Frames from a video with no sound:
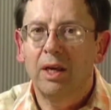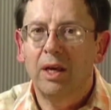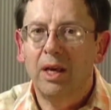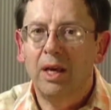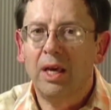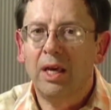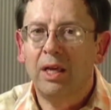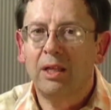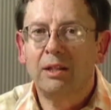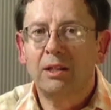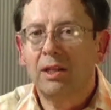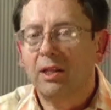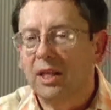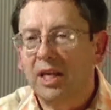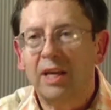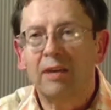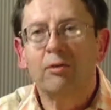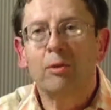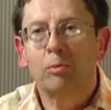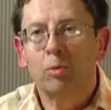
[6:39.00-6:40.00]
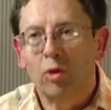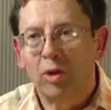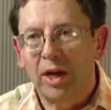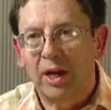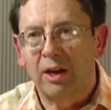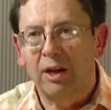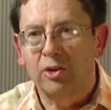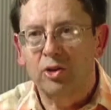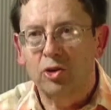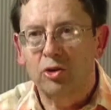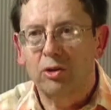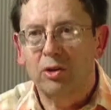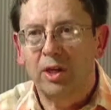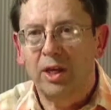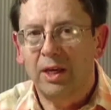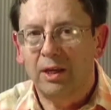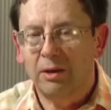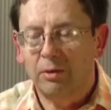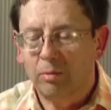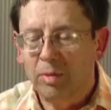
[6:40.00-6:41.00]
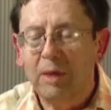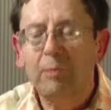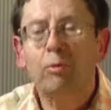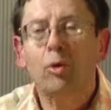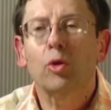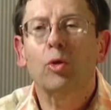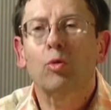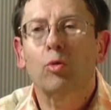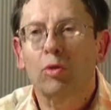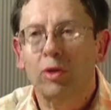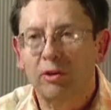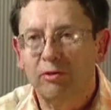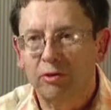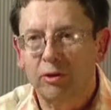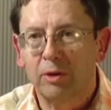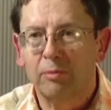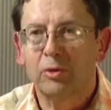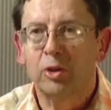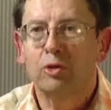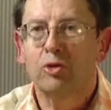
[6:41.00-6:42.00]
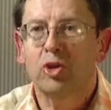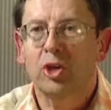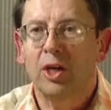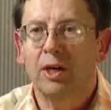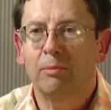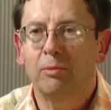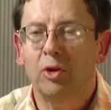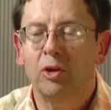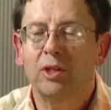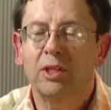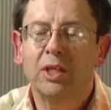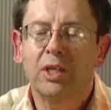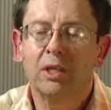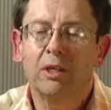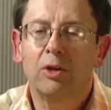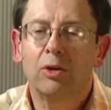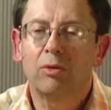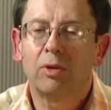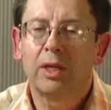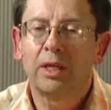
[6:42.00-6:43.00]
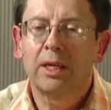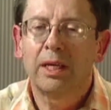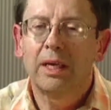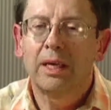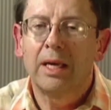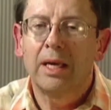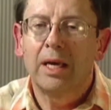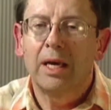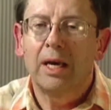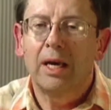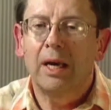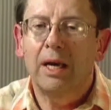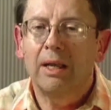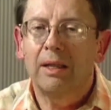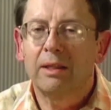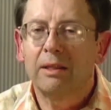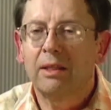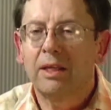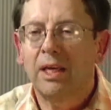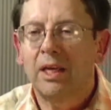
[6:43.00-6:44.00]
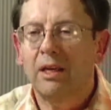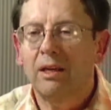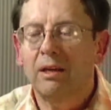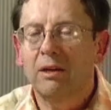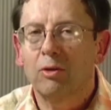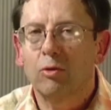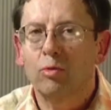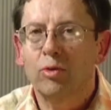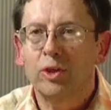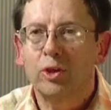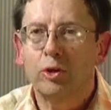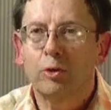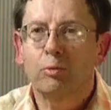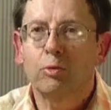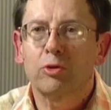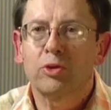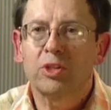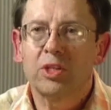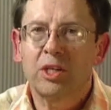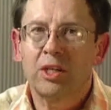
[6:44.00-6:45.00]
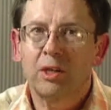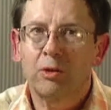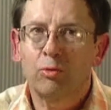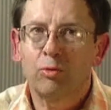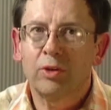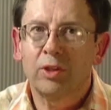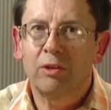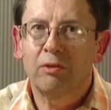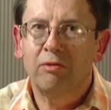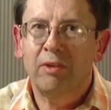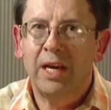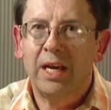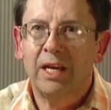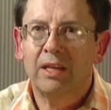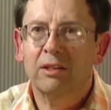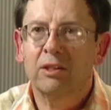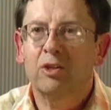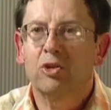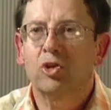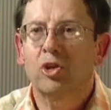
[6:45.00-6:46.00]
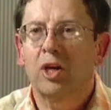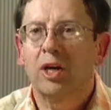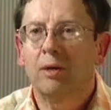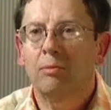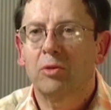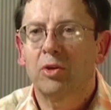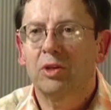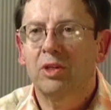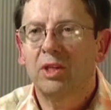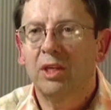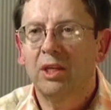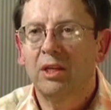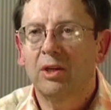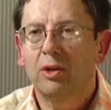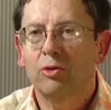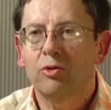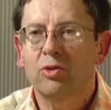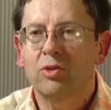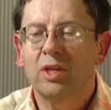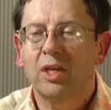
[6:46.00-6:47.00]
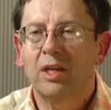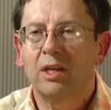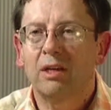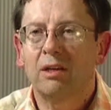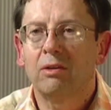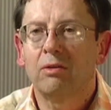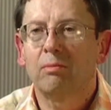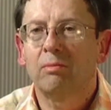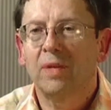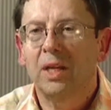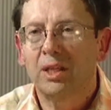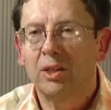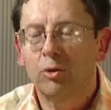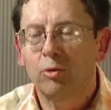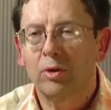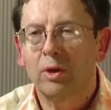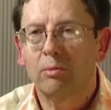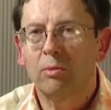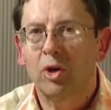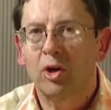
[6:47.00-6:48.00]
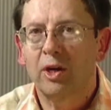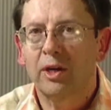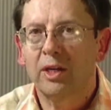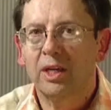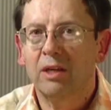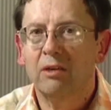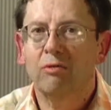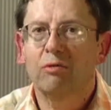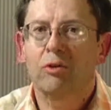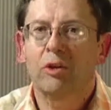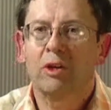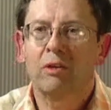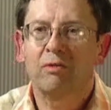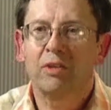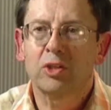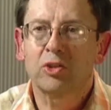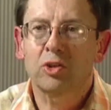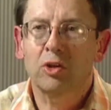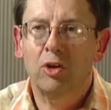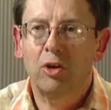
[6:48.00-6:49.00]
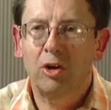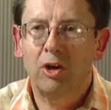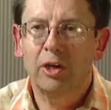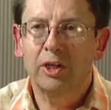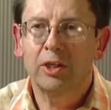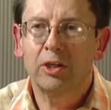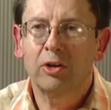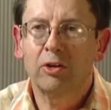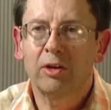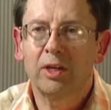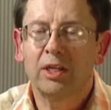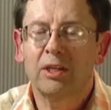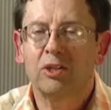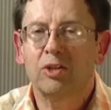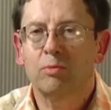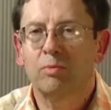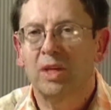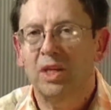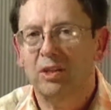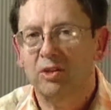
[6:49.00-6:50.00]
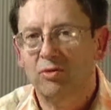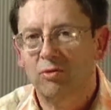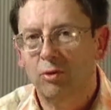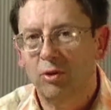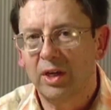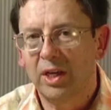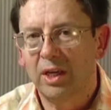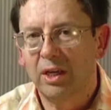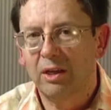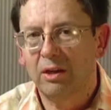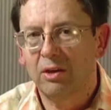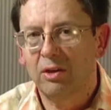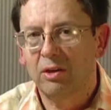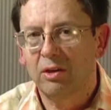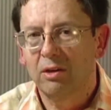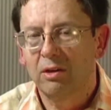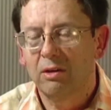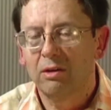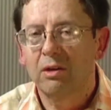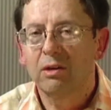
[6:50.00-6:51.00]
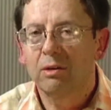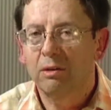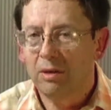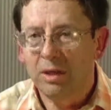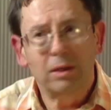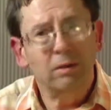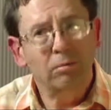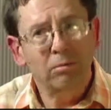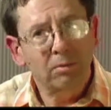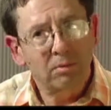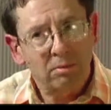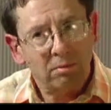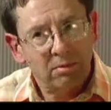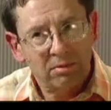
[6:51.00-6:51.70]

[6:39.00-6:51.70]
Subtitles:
and that David Morales and people that worked for him knew John Martino. Then when you're presented with the fact that John Martino made the remark in front of his lawyer and his best friend in